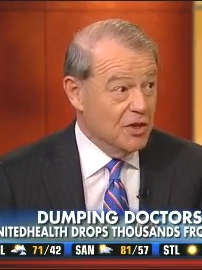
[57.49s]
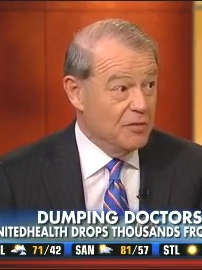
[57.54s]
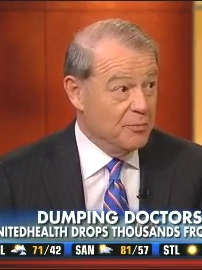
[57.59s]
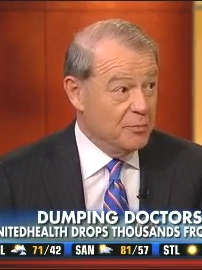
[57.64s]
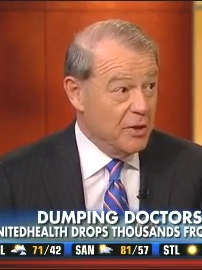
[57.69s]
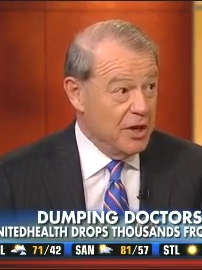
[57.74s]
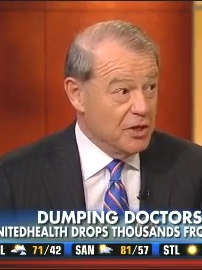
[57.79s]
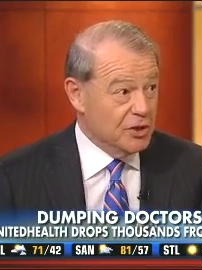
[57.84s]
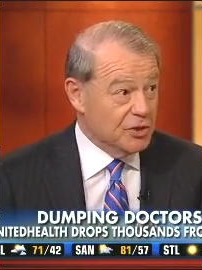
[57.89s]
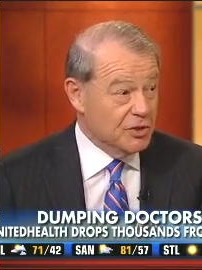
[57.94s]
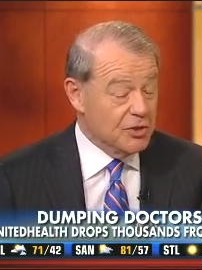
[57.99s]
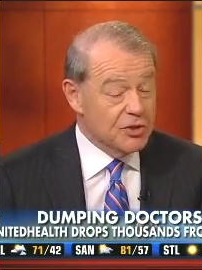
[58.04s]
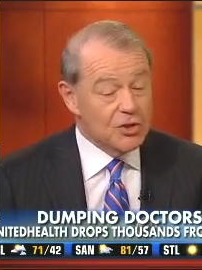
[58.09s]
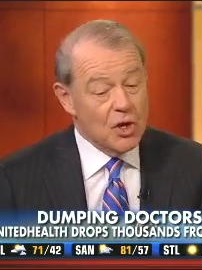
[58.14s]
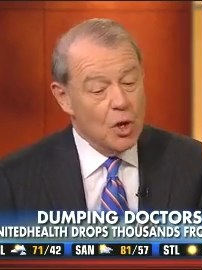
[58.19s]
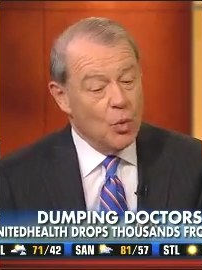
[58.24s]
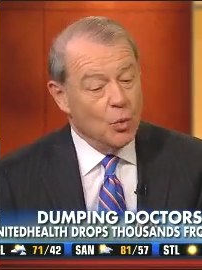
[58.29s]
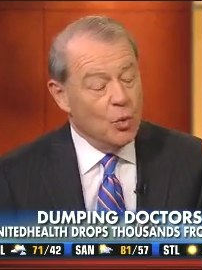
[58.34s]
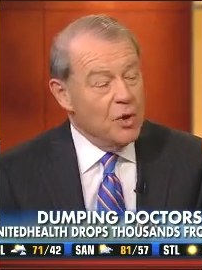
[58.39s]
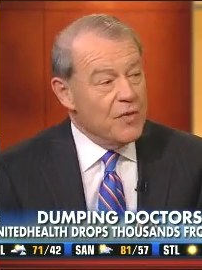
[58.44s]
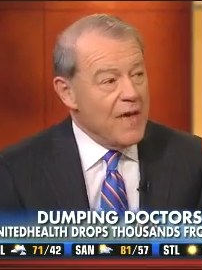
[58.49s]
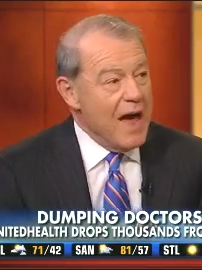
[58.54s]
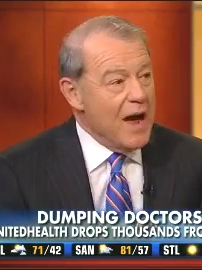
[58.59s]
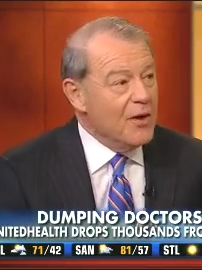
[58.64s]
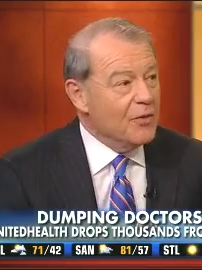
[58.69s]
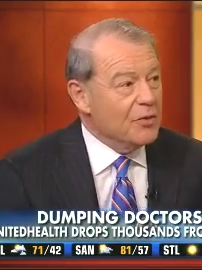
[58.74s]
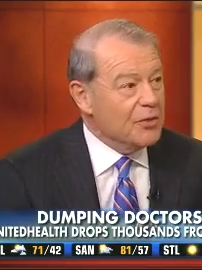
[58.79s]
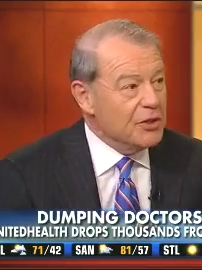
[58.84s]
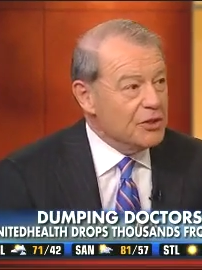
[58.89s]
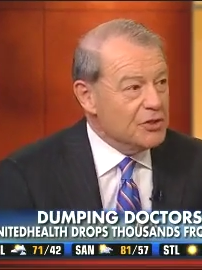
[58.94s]
of patients
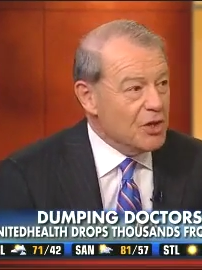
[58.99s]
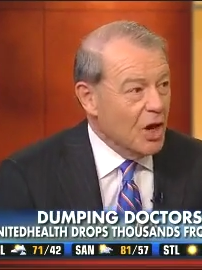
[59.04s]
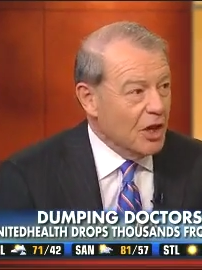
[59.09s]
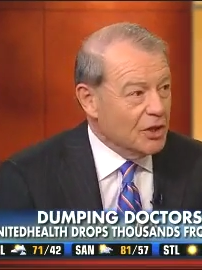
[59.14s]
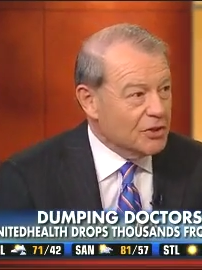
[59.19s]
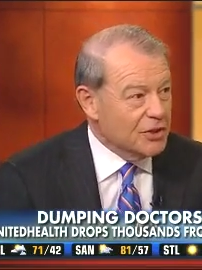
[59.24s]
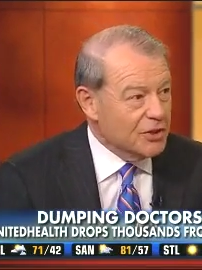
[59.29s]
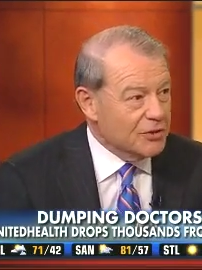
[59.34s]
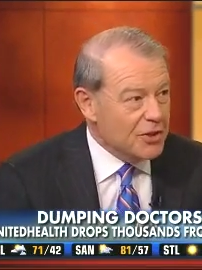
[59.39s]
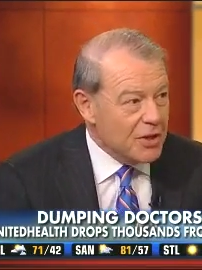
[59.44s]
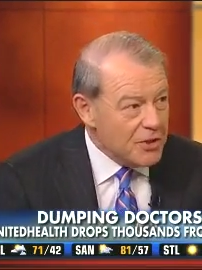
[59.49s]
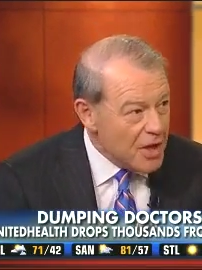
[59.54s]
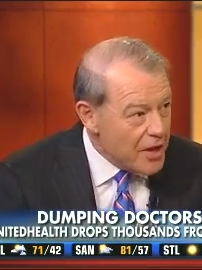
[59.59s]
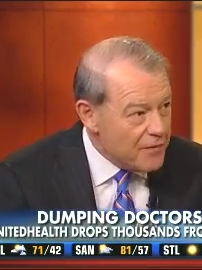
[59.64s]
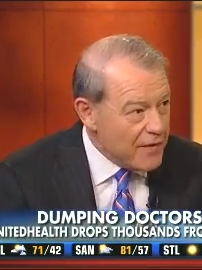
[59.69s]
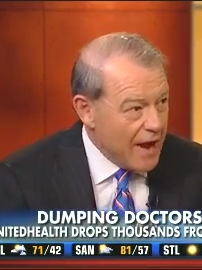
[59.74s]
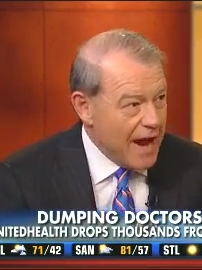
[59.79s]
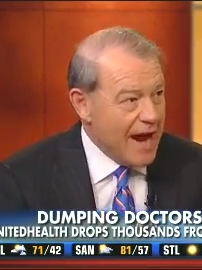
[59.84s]
without the doctor that they've